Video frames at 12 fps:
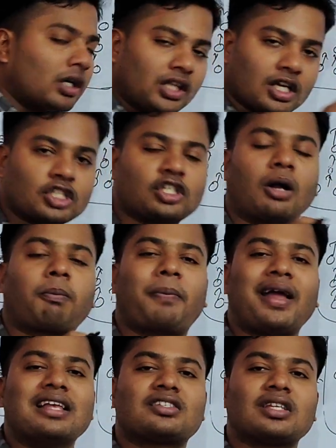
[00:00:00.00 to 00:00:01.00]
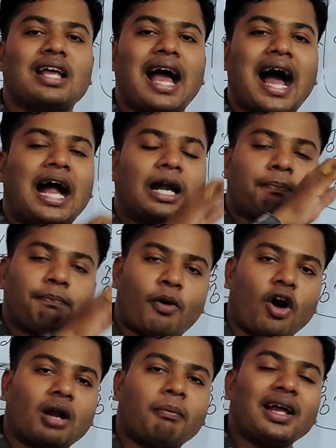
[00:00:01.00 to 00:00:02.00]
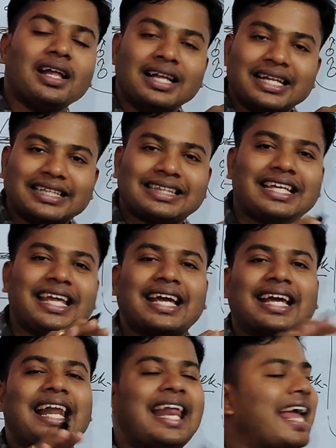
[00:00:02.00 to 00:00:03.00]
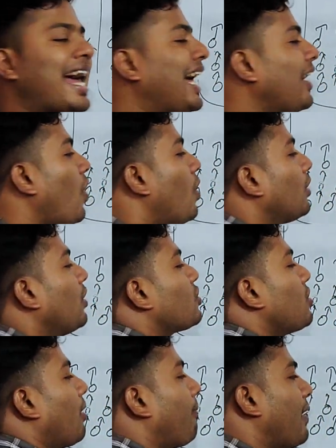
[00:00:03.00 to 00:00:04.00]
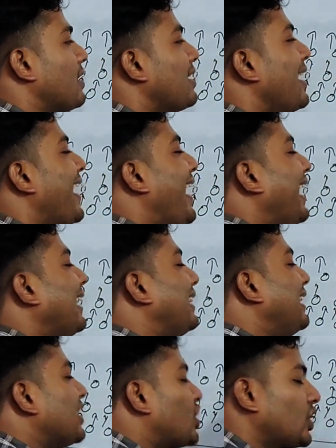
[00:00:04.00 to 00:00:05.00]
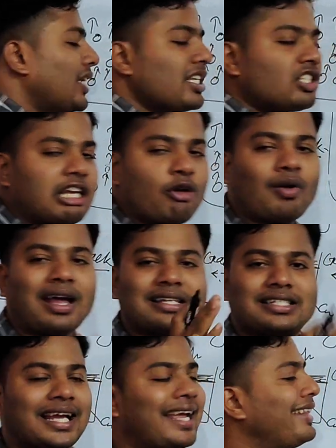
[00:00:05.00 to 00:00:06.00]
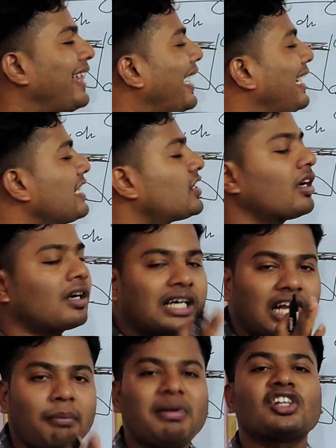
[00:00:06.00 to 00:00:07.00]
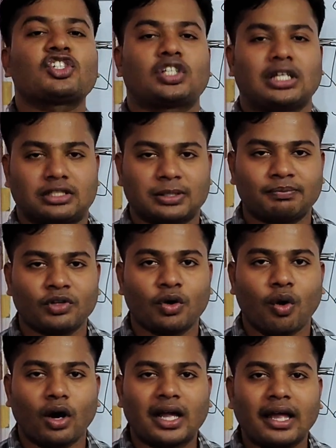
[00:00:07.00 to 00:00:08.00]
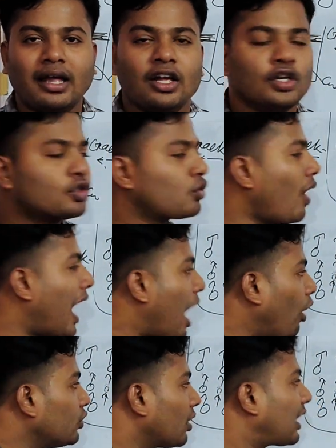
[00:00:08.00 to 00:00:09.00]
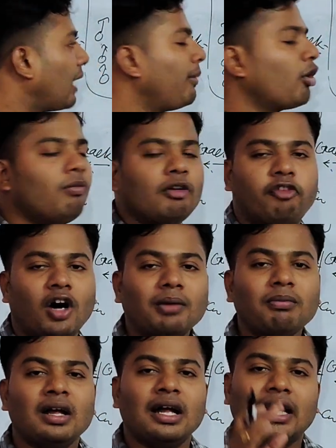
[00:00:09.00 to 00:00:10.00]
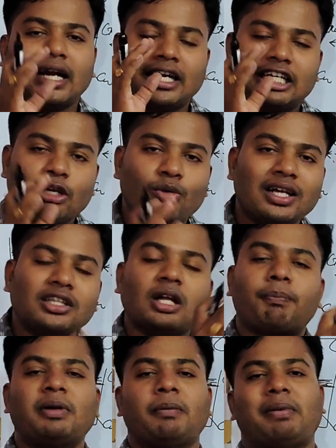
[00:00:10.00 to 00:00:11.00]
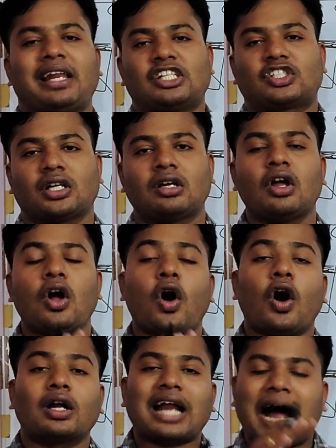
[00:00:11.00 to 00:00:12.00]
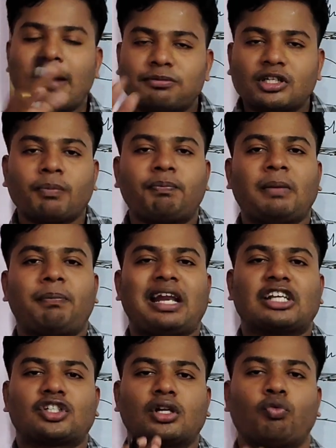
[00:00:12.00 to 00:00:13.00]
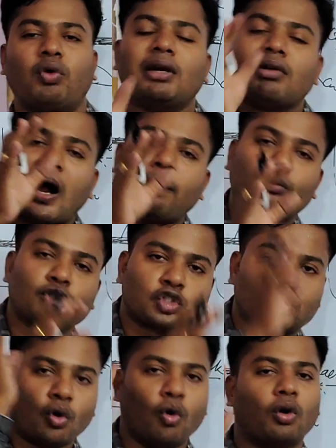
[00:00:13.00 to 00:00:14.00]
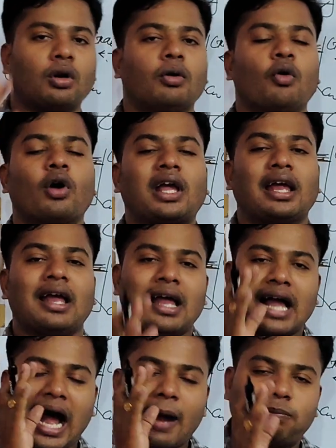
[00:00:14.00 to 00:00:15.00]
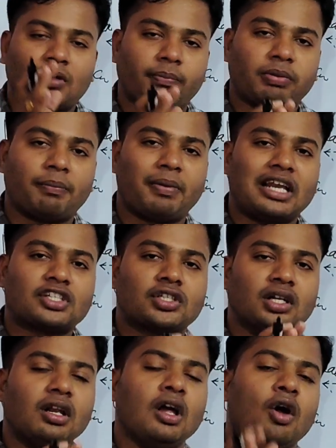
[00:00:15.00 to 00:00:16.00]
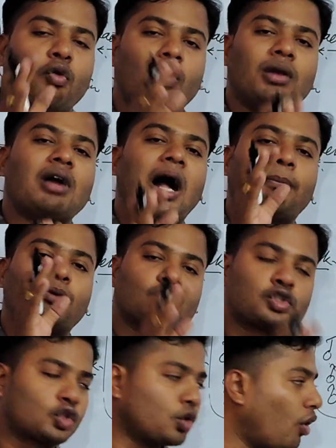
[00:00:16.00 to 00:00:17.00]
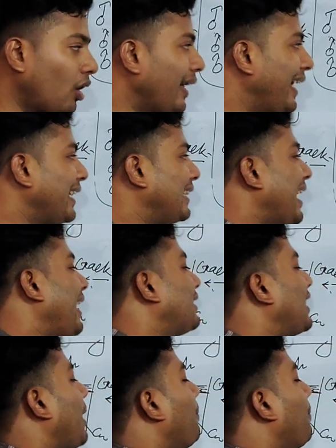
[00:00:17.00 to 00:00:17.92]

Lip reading: on the surface and form a thick layer on the surface. In this stage you can say that is the creaming stage. Okay, so how the creaming will be formed? Now during the preparation or after preparation, when you have to store, okay, after preparation when you have to store, in that